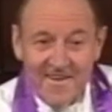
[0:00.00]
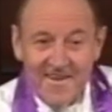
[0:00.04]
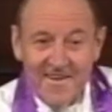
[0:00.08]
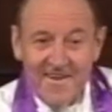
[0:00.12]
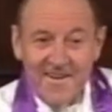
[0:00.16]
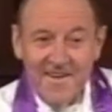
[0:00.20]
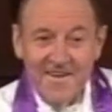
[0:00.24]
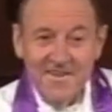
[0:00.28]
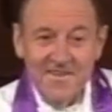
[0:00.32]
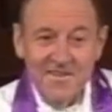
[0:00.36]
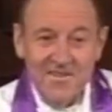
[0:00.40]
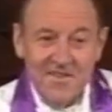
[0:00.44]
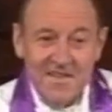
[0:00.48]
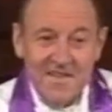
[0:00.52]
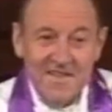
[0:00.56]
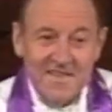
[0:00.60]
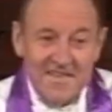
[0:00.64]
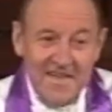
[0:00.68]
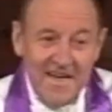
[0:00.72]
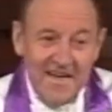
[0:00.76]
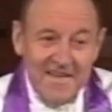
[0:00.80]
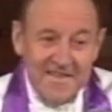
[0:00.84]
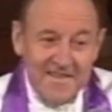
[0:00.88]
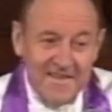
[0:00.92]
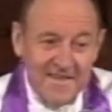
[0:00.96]
And she
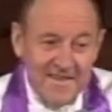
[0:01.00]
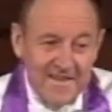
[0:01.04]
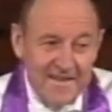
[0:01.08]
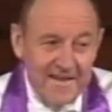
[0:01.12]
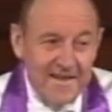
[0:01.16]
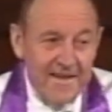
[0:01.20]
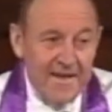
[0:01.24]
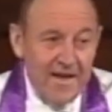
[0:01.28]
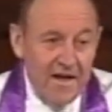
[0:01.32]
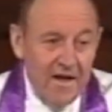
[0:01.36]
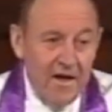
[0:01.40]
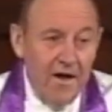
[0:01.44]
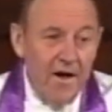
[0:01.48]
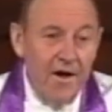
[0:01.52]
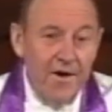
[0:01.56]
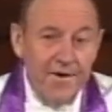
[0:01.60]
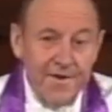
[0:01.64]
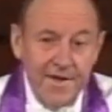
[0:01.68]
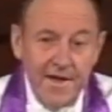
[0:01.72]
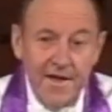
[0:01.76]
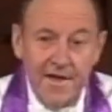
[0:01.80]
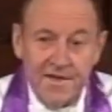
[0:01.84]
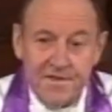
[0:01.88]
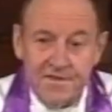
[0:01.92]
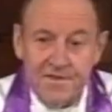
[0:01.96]
said, oh,
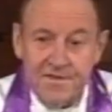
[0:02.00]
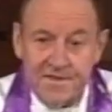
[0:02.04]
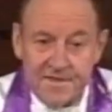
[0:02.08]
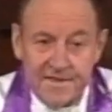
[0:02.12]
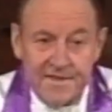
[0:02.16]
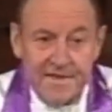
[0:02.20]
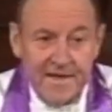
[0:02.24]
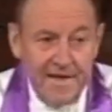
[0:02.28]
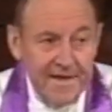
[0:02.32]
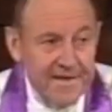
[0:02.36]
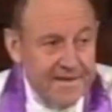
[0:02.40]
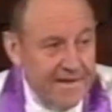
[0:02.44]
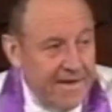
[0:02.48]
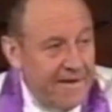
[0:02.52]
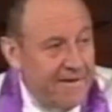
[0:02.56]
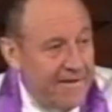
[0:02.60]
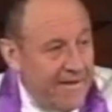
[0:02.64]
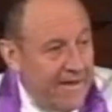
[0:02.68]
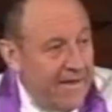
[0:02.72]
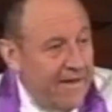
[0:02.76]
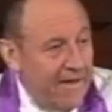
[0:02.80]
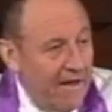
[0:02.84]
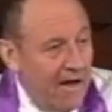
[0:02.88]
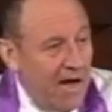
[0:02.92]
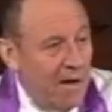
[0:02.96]
yes, she did.
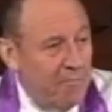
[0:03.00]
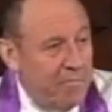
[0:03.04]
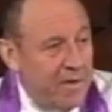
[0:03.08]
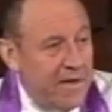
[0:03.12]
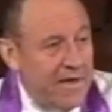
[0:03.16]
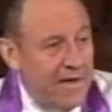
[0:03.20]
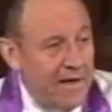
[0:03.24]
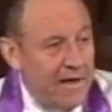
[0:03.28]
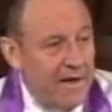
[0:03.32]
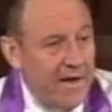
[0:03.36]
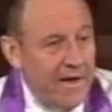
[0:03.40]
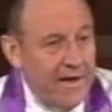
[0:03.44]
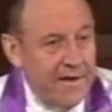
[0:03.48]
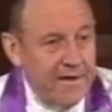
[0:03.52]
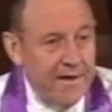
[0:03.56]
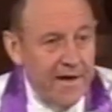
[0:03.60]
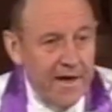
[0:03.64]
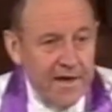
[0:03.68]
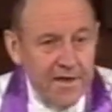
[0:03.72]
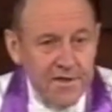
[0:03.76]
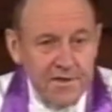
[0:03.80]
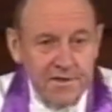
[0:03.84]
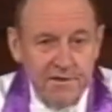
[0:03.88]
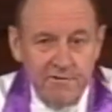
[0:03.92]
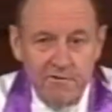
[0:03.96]
I've been lying
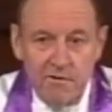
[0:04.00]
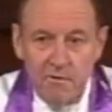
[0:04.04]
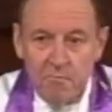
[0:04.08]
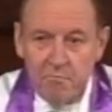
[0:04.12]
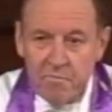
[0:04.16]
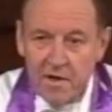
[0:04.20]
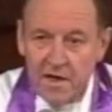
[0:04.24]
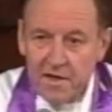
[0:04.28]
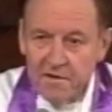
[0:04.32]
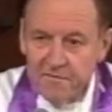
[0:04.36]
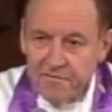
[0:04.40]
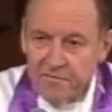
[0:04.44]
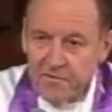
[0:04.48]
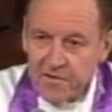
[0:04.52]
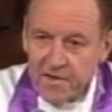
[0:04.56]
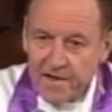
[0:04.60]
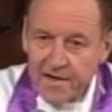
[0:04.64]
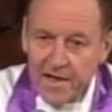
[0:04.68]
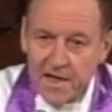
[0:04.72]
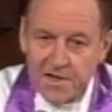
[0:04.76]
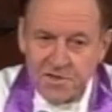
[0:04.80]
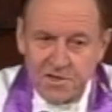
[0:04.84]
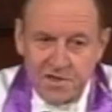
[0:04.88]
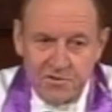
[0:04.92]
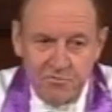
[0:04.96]
next to you in bed for the
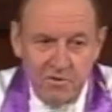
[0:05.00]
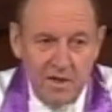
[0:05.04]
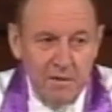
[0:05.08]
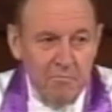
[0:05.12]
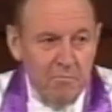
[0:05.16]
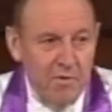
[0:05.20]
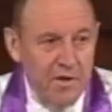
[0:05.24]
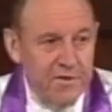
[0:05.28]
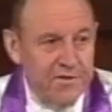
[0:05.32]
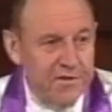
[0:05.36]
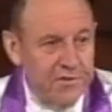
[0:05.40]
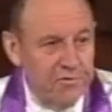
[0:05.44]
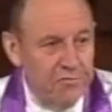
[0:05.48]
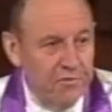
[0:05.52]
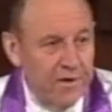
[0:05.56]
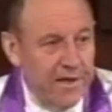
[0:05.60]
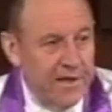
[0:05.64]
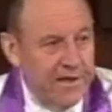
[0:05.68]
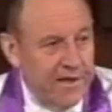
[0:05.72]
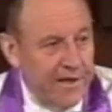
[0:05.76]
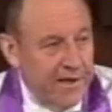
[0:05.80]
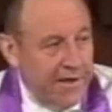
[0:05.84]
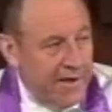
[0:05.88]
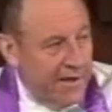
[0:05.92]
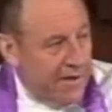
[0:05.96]
last 3 months
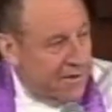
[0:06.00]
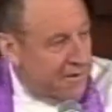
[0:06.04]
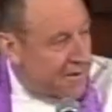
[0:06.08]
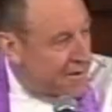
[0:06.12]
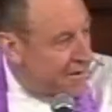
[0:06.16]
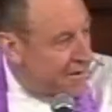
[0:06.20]
reading it.